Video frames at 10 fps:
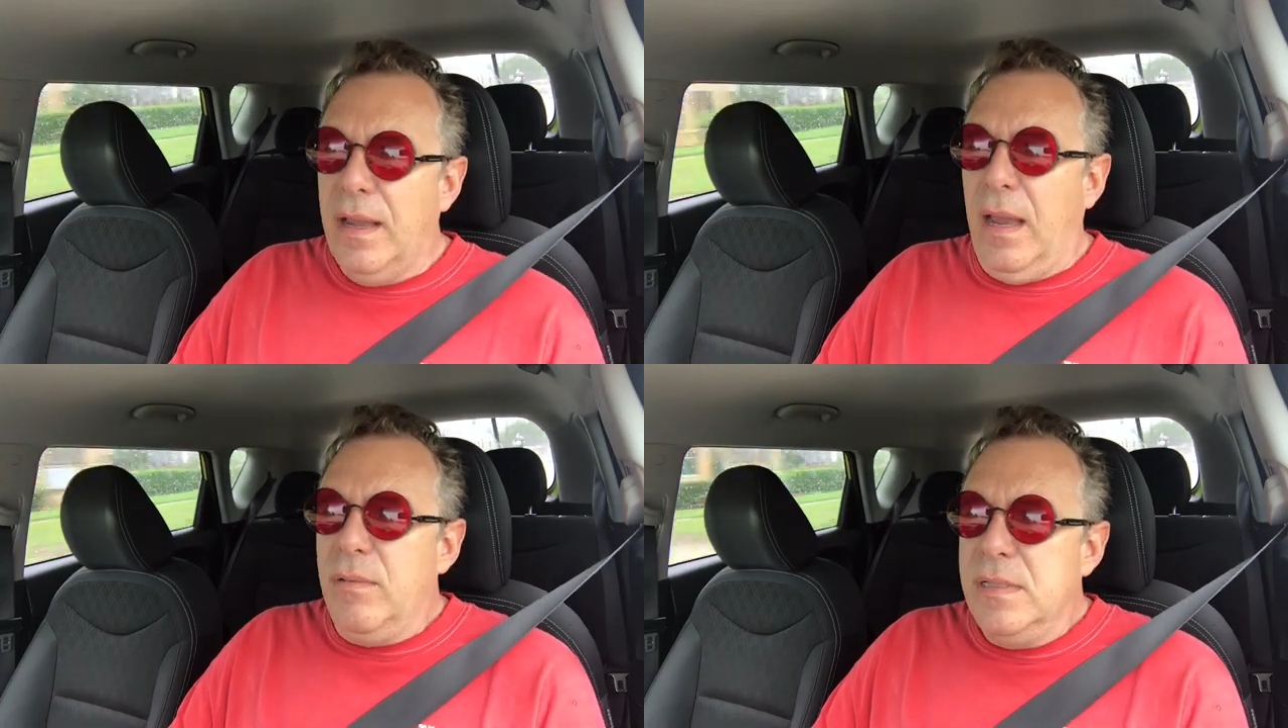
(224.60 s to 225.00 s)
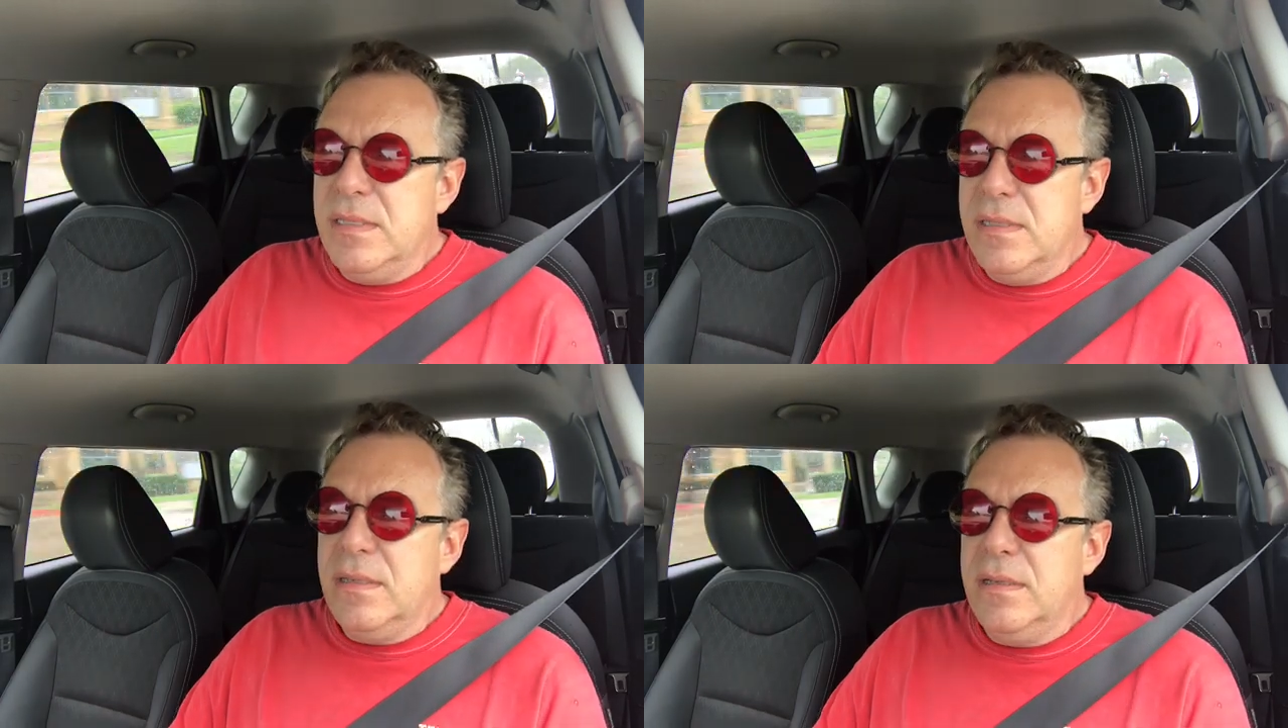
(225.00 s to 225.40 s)
I
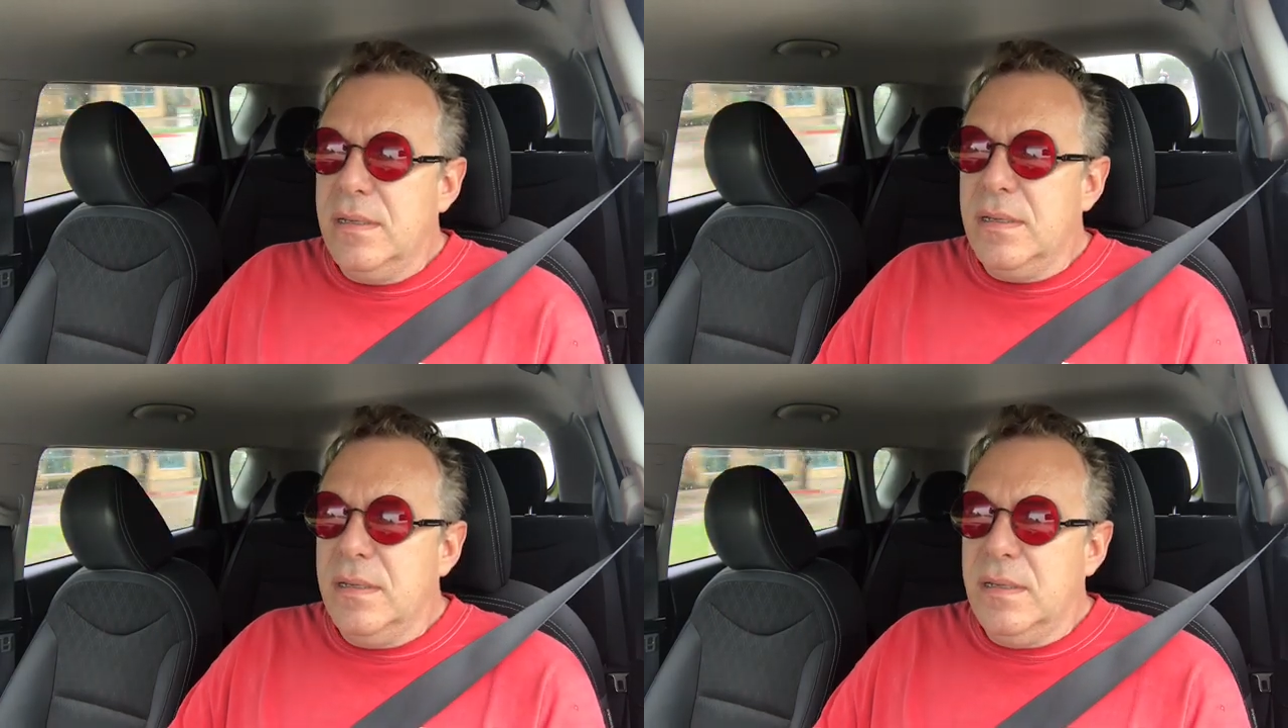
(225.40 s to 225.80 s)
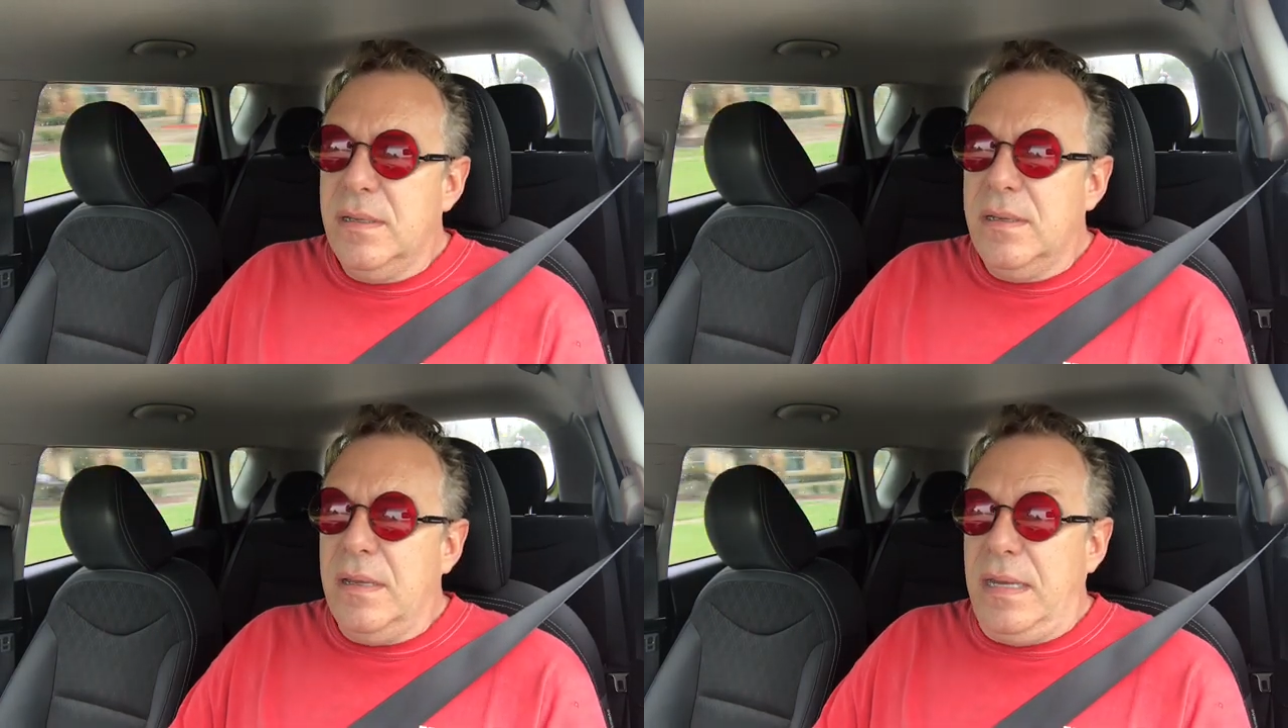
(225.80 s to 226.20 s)
was
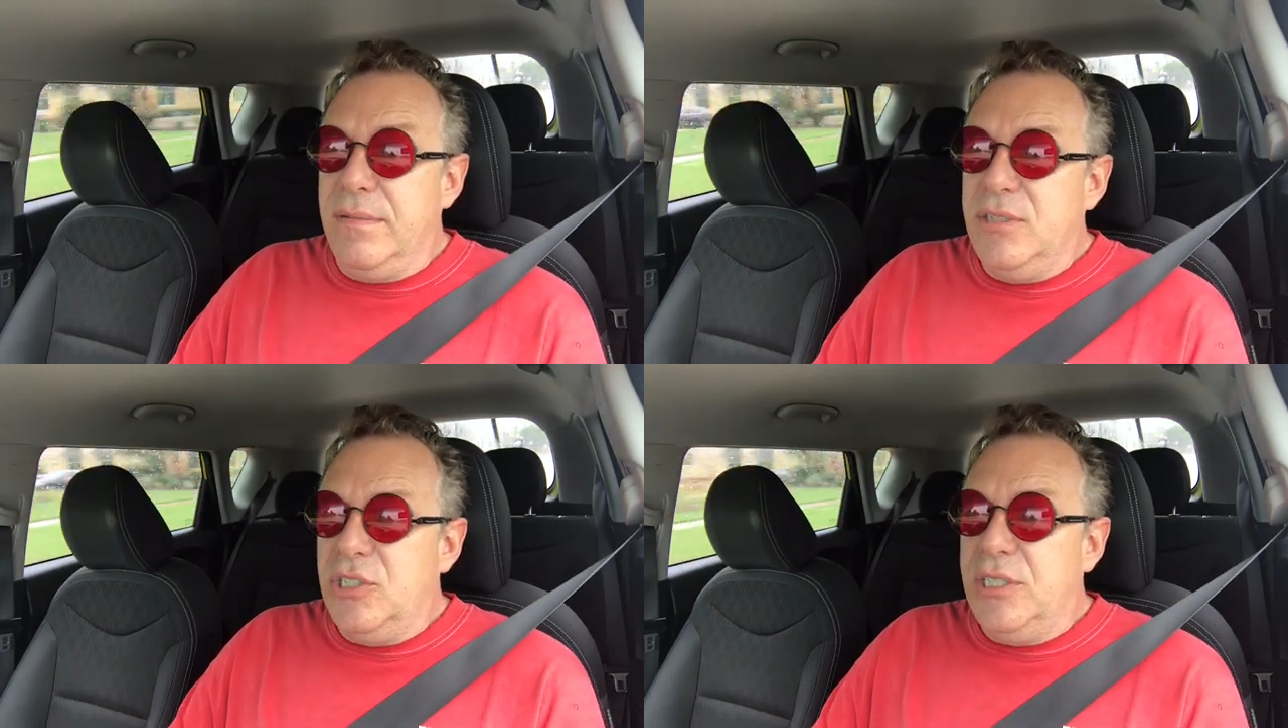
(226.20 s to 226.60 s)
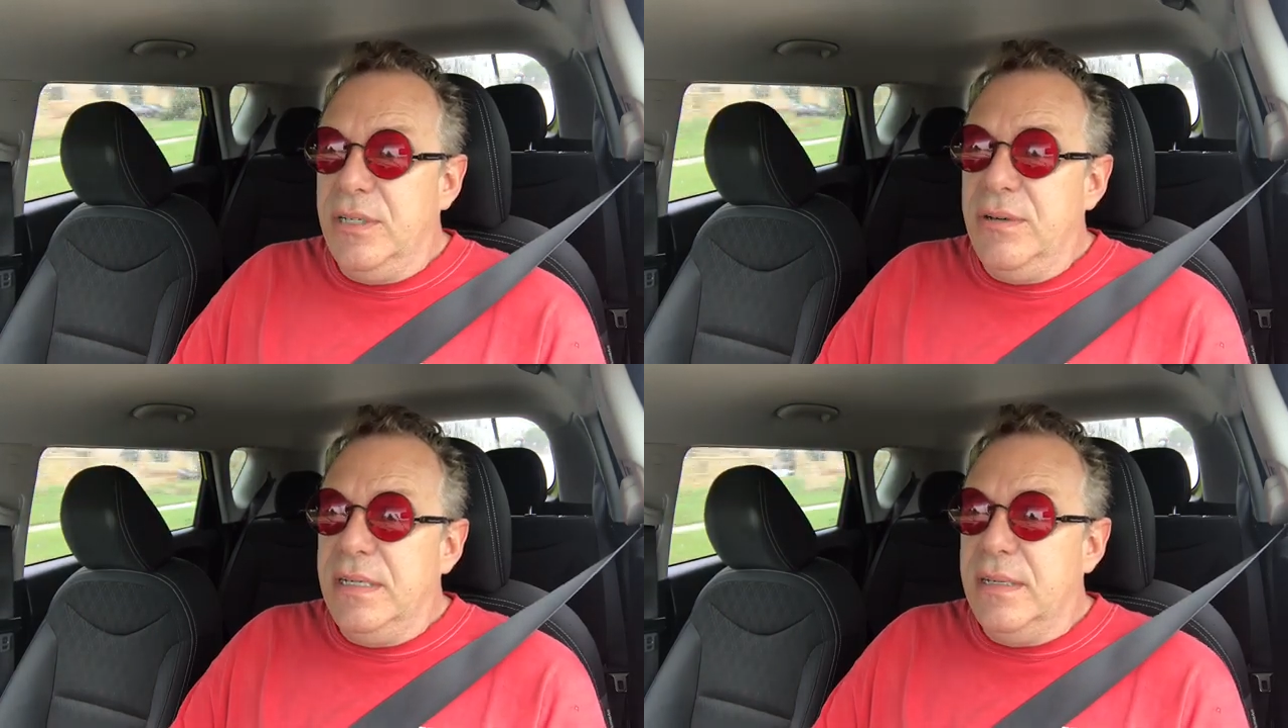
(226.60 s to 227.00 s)
kind of
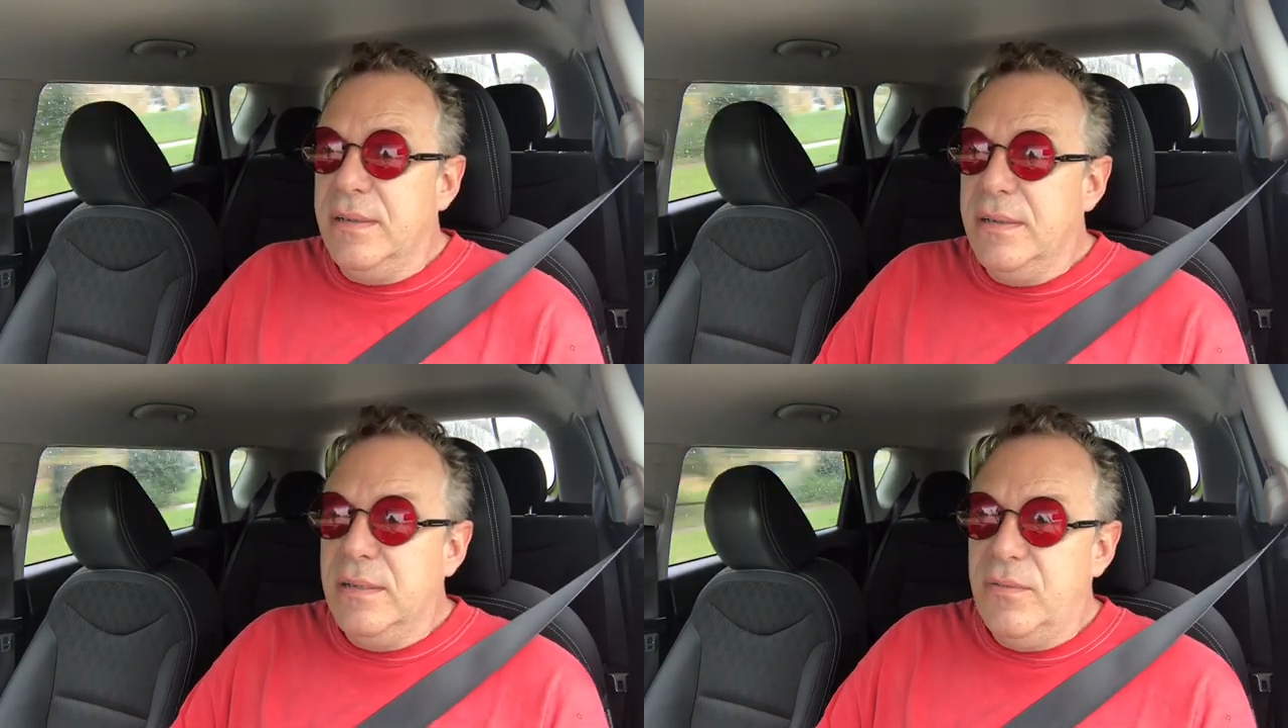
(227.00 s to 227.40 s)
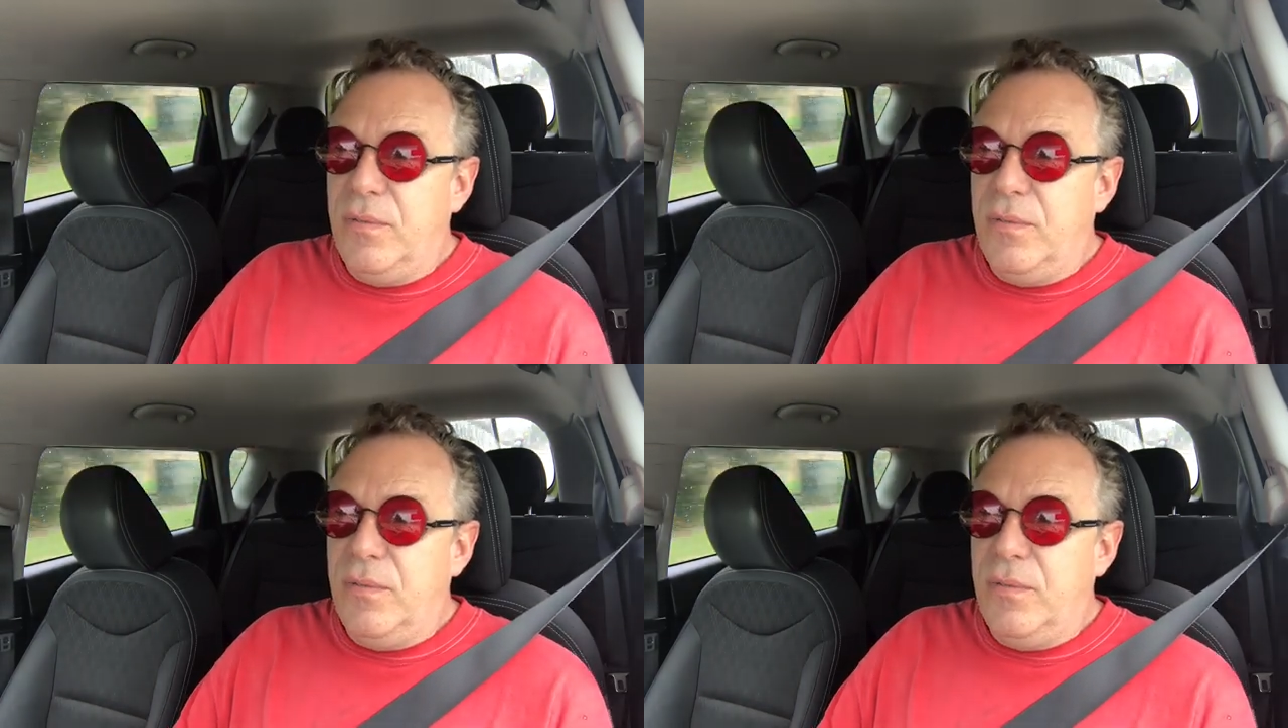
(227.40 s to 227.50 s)
cheering